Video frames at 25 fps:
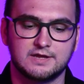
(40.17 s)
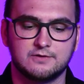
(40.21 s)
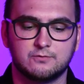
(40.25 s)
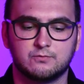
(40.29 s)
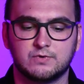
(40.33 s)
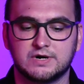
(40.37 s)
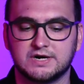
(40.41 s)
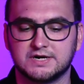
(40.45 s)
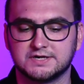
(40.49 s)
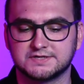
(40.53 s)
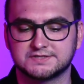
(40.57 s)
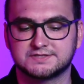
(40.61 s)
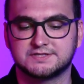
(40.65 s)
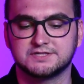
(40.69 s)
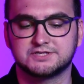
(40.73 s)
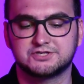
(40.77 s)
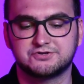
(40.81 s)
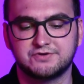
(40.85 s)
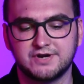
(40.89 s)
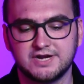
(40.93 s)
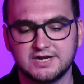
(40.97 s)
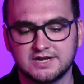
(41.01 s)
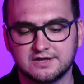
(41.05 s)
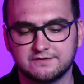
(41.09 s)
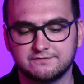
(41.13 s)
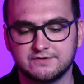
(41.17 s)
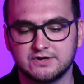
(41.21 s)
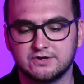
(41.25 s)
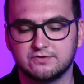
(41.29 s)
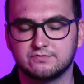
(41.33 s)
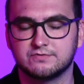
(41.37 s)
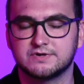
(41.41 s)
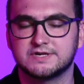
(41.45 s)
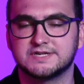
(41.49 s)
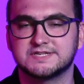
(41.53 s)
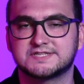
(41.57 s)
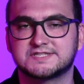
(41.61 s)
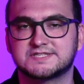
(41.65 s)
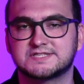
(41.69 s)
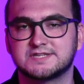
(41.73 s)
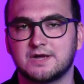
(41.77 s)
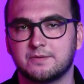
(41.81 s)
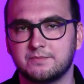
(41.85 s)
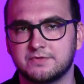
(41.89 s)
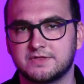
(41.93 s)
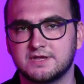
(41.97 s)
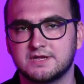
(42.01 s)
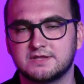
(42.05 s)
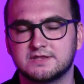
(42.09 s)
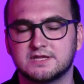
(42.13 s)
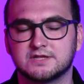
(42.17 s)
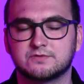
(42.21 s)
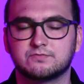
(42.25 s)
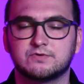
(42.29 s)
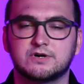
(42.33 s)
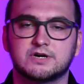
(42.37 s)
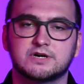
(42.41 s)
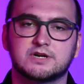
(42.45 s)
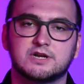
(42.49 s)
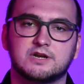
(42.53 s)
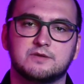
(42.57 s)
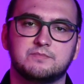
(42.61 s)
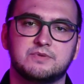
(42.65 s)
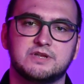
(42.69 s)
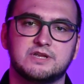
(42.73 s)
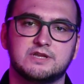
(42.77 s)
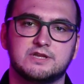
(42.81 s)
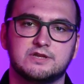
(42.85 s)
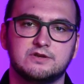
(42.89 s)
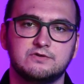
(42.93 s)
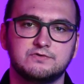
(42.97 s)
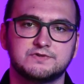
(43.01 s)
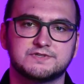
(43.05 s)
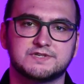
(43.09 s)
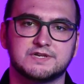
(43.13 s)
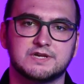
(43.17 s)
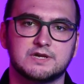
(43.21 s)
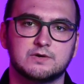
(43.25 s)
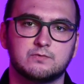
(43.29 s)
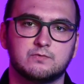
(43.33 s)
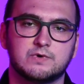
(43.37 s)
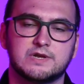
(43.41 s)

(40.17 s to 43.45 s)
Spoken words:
Whereas the training view is something that we're going to be using